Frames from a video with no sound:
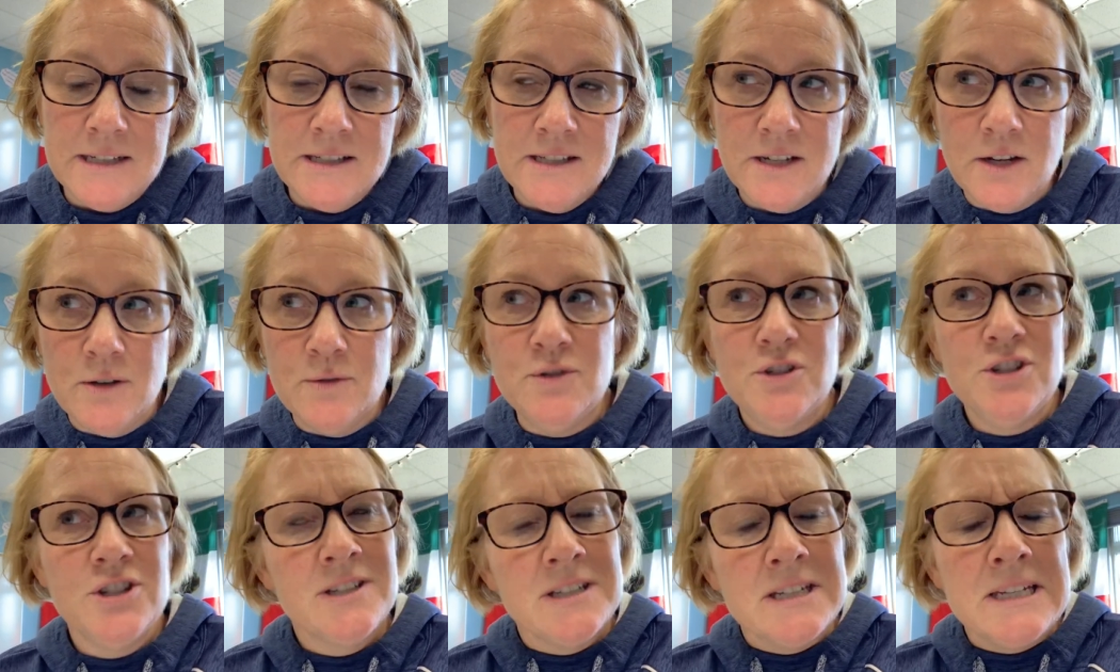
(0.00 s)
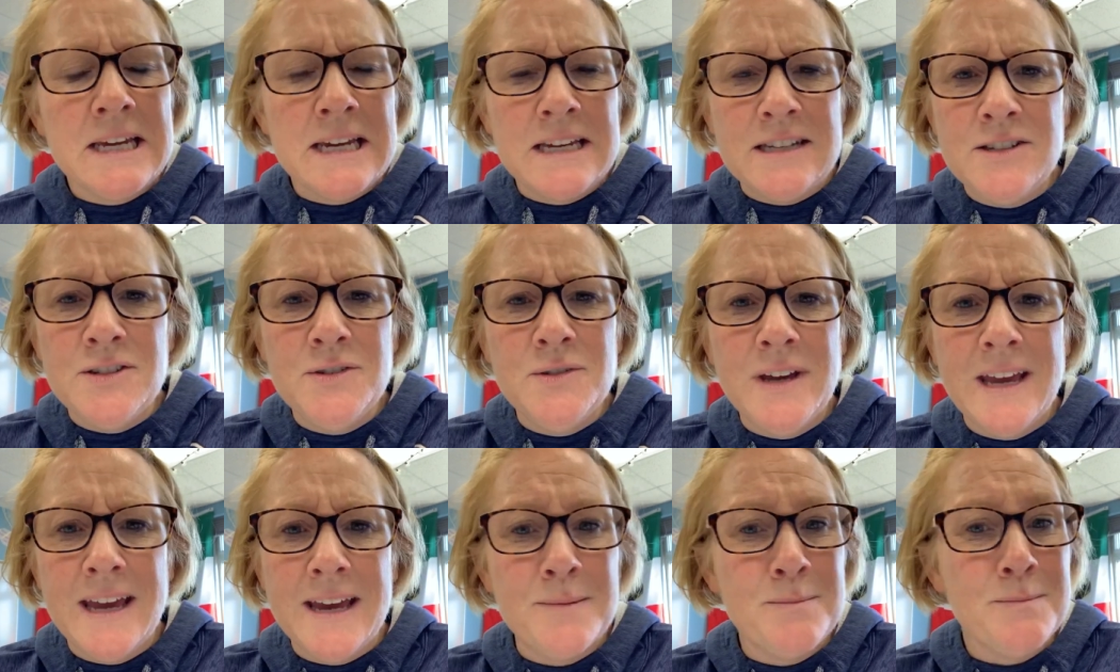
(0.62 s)
So just in case
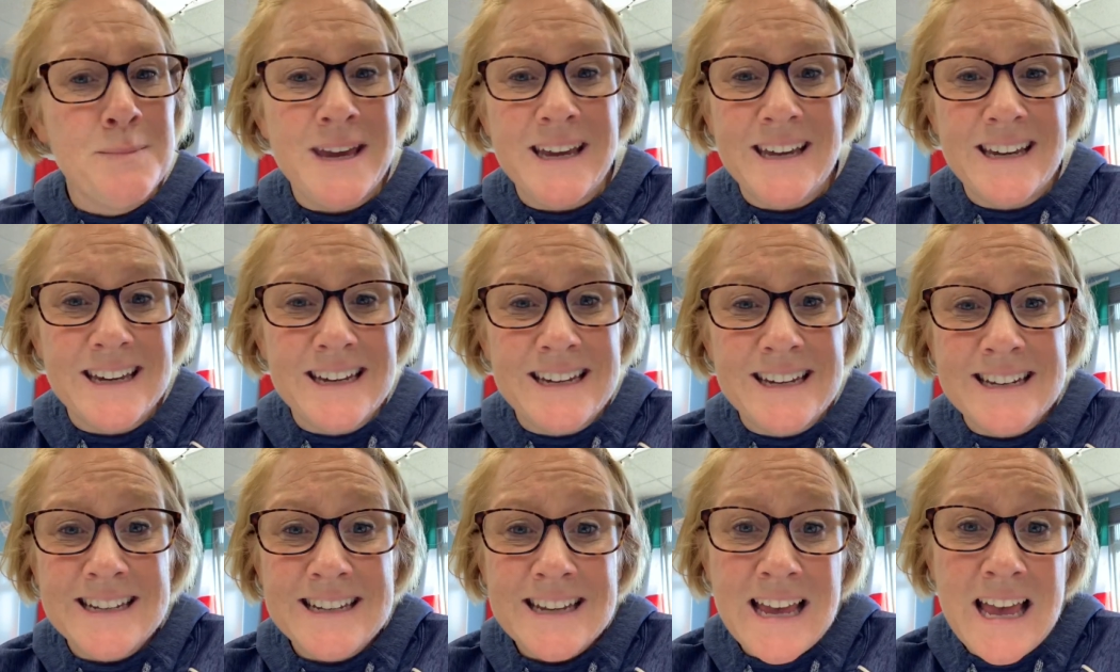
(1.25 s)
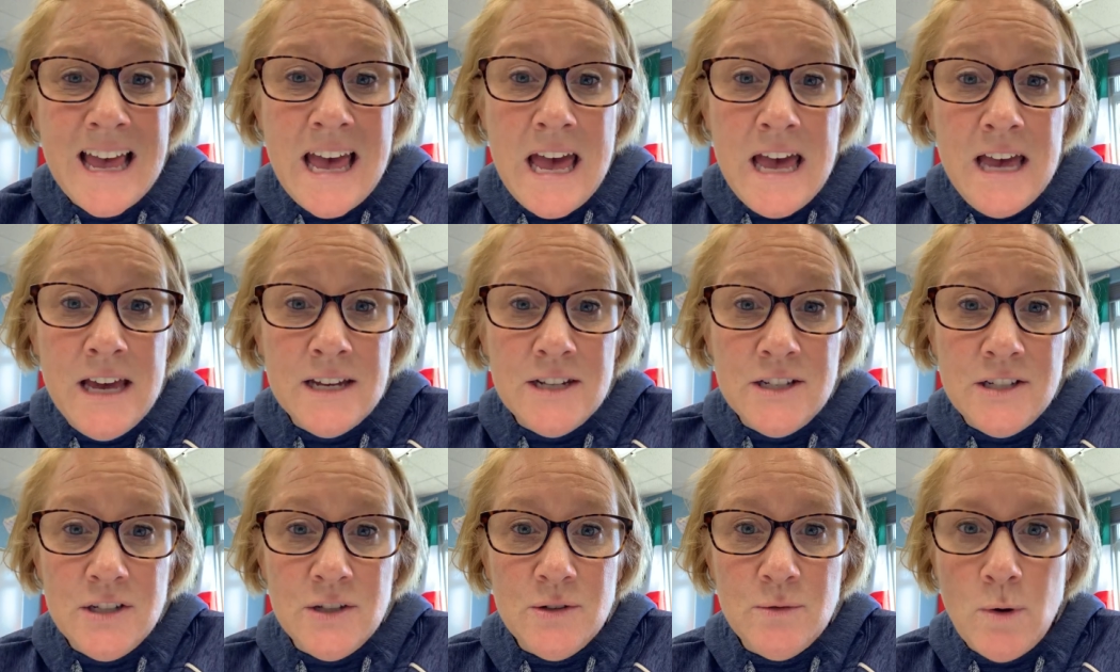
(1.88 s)
you can't make it
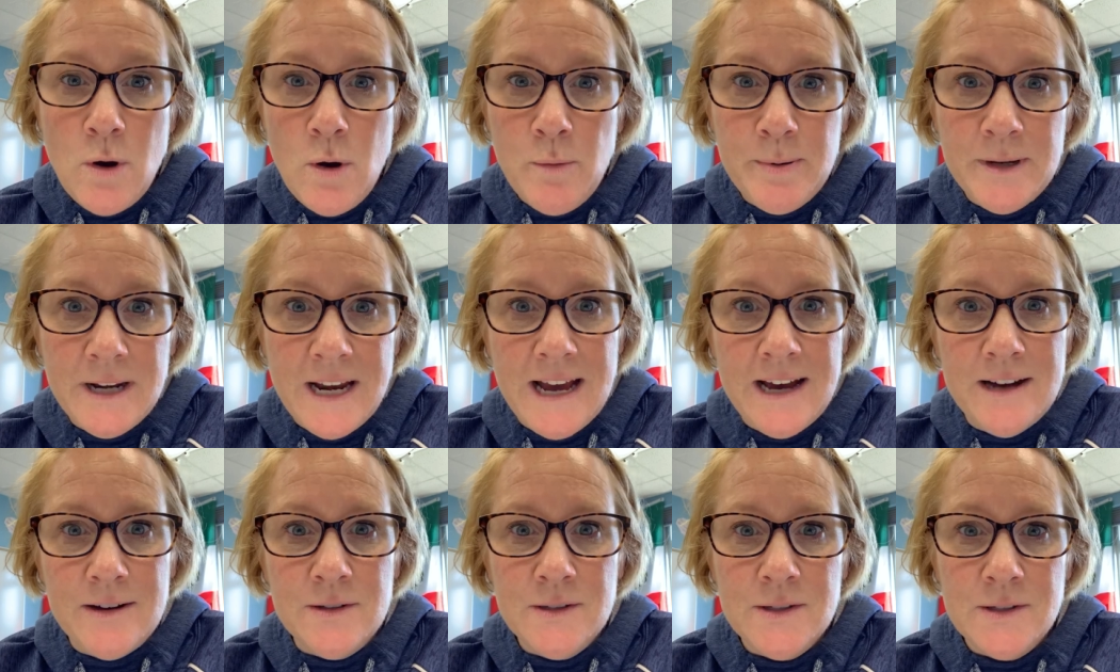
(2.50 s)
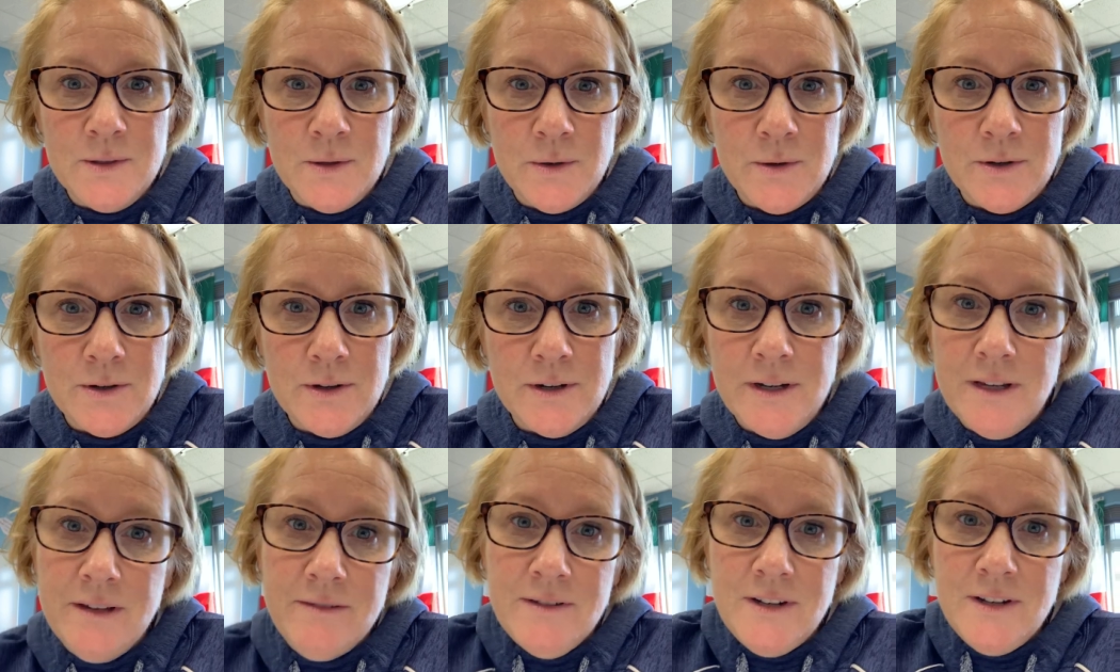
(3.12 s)
to open house,
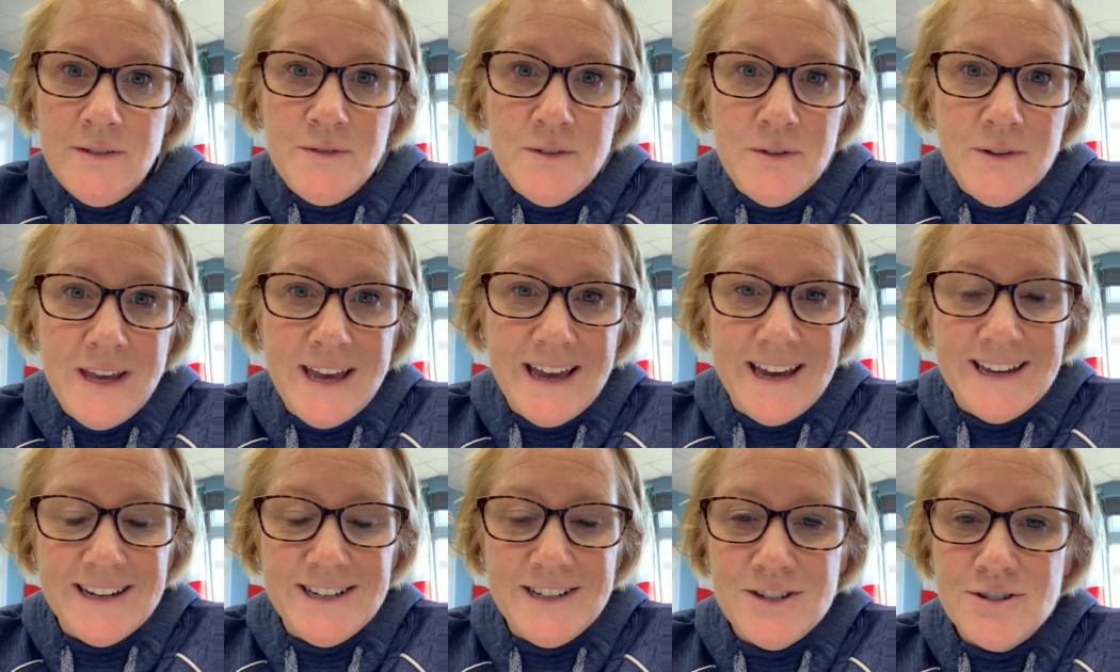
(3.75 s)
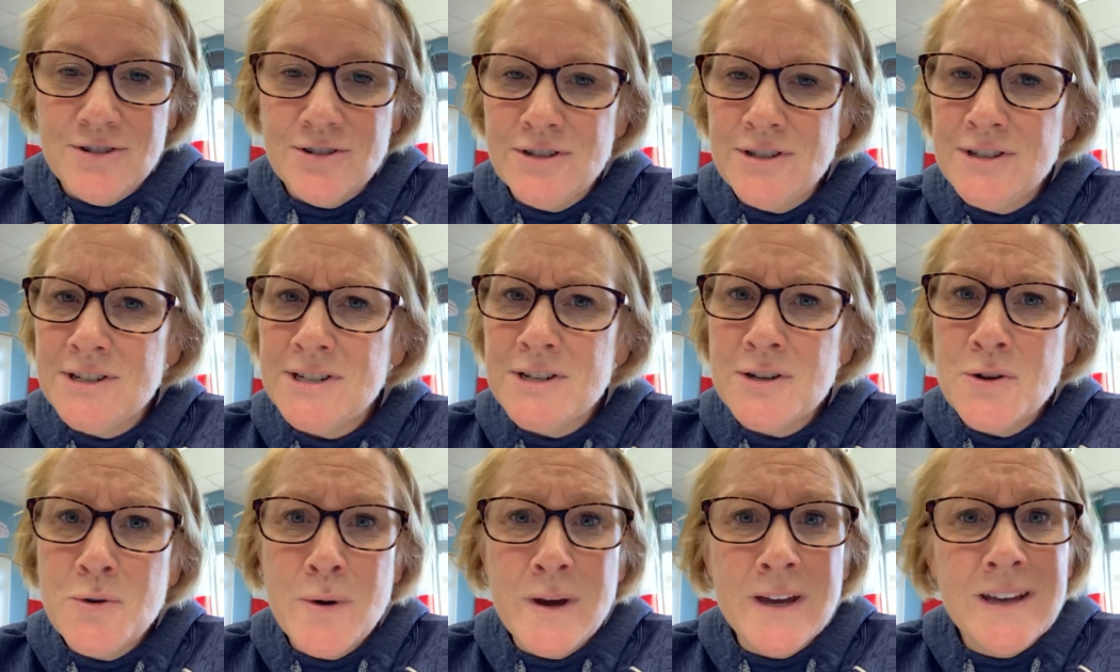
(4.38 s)
or even if you can, here's just
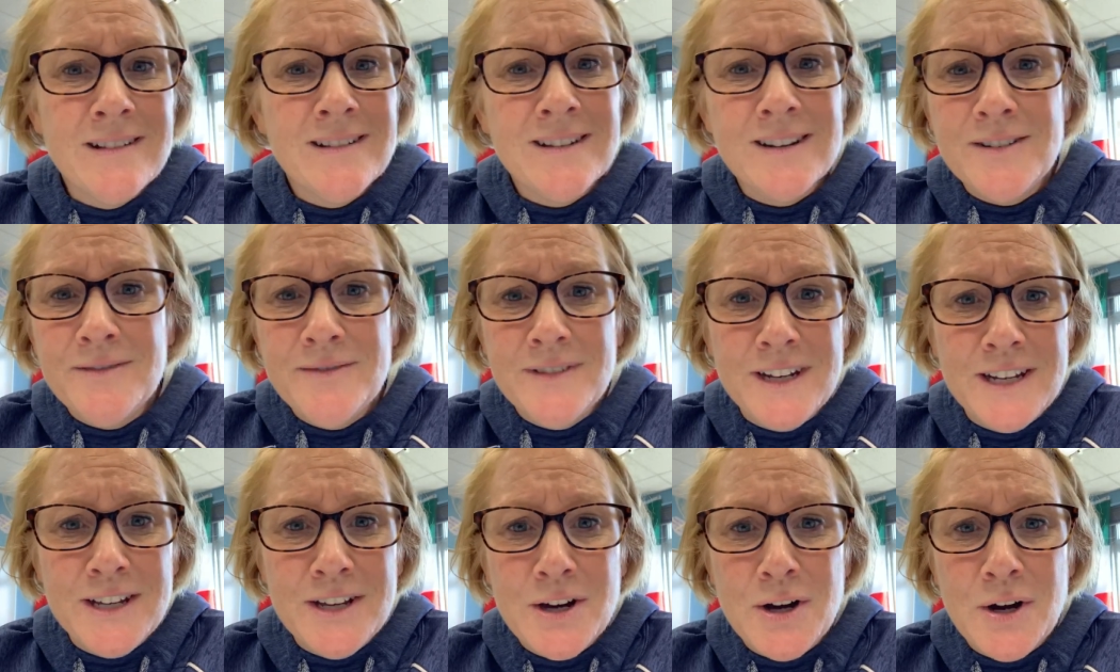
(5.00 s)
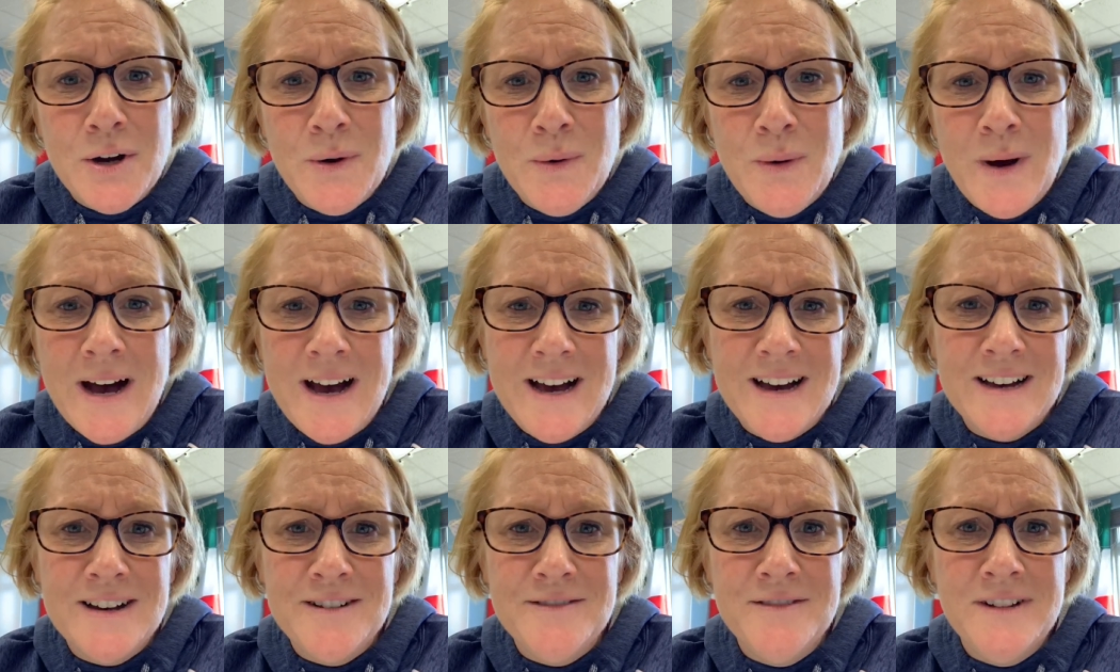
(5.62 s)
a quick little video
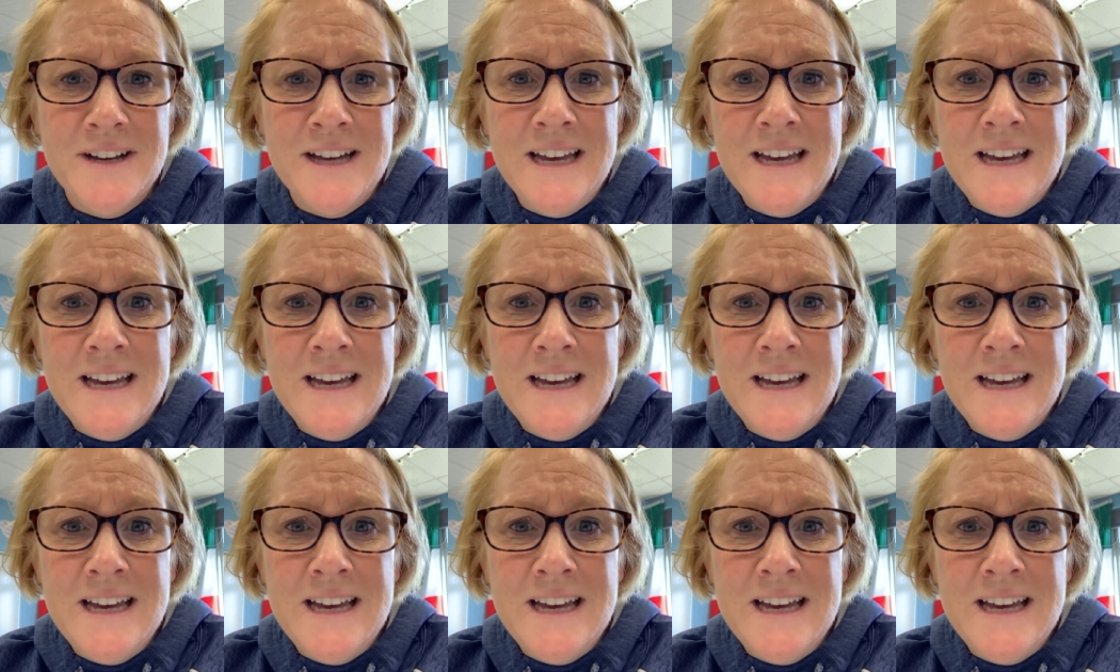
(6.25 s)
of